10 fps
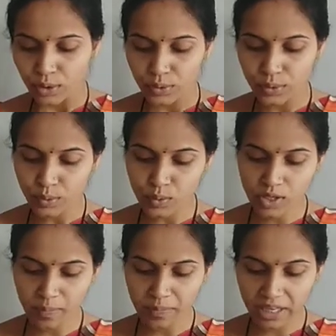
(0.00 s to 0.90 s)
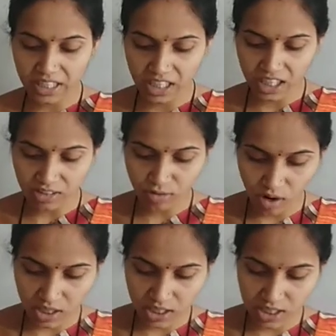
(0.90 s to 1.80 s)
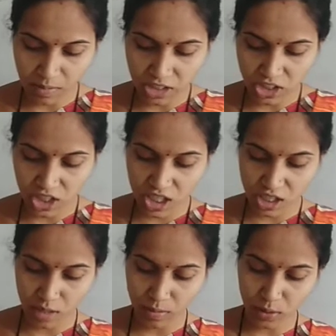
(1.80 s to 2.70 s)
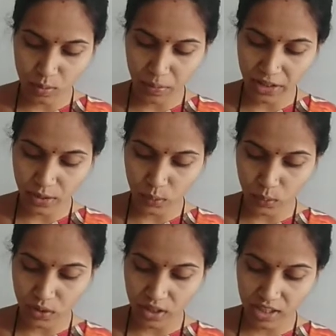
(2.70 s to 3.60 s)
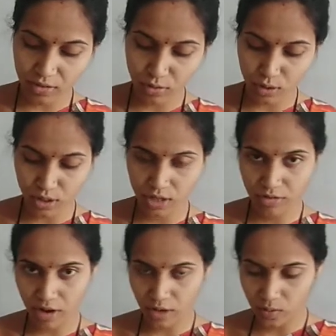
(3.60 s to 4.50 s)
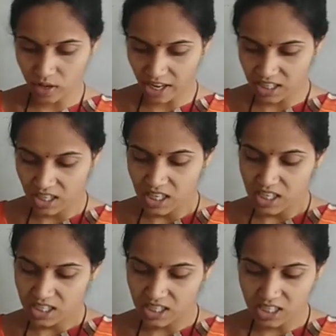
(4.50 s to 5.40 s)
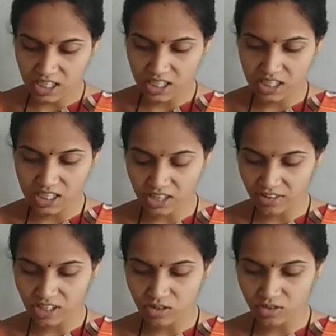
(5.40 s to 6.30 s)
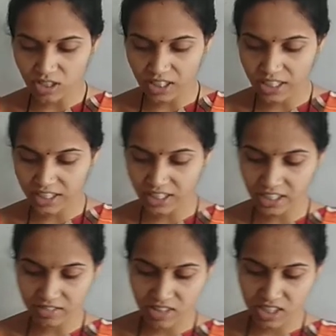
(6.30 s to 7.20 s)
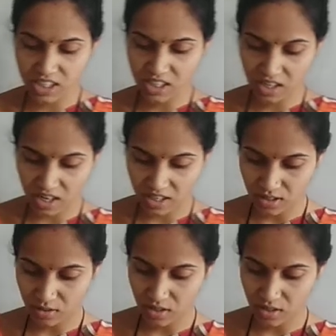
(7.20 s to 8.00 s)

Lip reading: Due to some technical faults, the machine is able to print only 45,67,810 visiting cards.